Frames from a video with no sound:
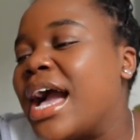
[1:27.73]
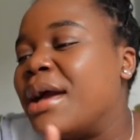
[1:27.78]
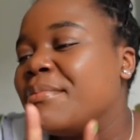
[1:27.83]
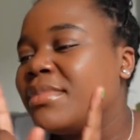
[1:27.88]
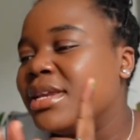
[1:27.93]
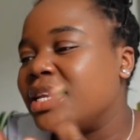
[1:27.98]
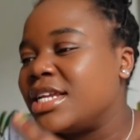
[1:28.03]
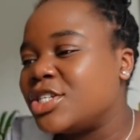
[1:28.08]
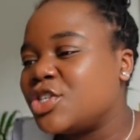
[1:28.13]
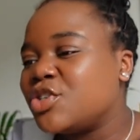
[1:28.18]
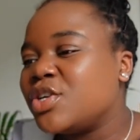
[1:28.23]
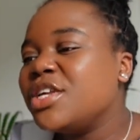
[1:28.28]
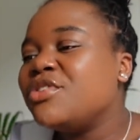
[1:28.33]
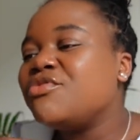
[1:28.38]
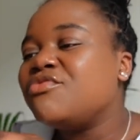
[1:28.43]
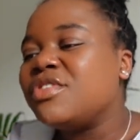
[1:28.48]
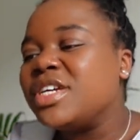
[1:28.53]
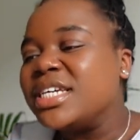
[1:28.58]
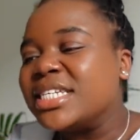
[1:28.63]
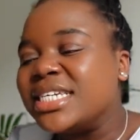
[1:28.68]
I'm literally
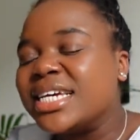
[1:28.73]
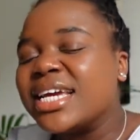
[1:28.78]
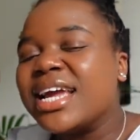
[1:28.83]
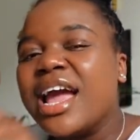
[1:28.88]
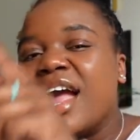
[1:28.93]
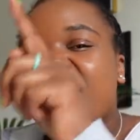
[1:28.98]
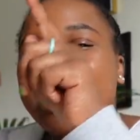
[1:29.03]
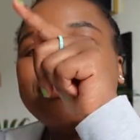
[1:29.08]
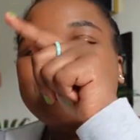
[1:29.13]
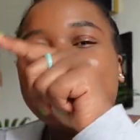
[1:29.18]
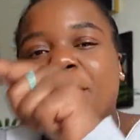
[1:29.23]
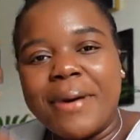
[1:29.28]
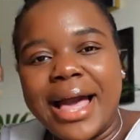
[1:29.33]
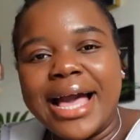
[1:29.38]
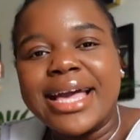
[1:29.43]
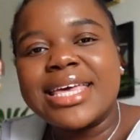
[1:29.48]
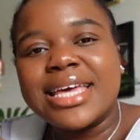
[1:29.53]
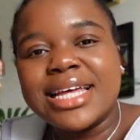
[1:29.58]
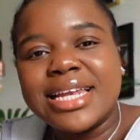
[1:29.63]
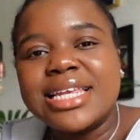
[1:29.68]
reading the
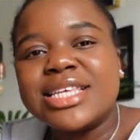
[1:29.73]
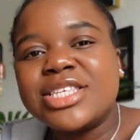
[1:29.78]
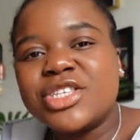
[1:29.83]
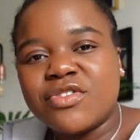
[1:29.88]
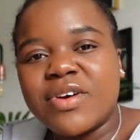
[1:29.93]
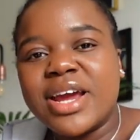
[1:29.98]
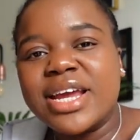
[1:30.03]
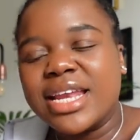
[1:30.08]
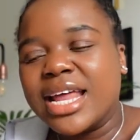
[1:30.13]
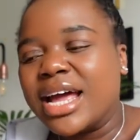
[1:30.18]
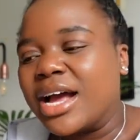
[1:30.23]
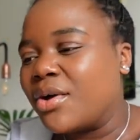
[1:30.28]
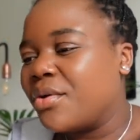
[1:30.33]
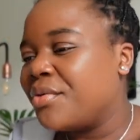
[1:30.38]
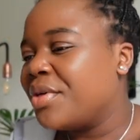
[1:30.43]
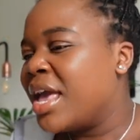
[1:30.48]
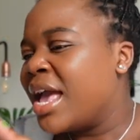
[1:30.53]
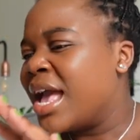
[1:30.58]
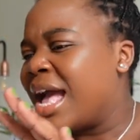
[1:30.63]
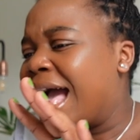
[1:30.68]
packing list right
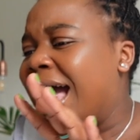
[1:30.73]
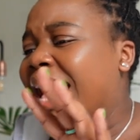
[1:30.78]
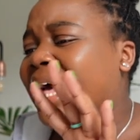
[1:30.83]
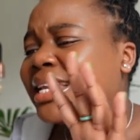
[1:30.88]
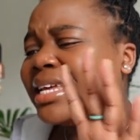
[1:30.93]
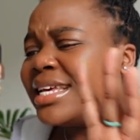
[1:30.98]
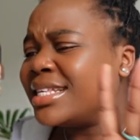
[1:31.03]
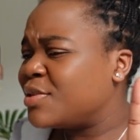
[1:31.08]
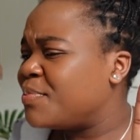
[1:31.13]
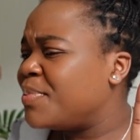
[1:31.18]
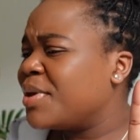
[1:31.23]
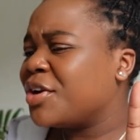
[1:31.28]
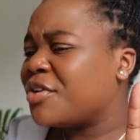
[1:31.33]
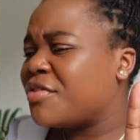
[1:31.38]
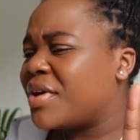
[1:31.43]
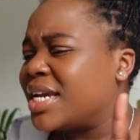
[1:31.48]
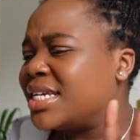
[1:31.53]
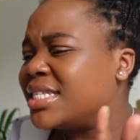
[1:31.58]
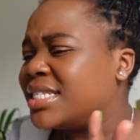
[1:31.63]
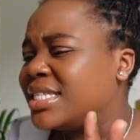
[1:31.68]
now and it's a bit
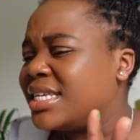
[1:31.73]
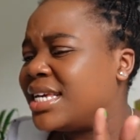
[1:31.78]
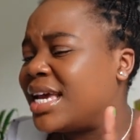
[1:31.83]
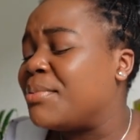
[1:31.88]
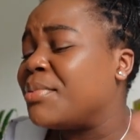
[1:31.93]
crazy.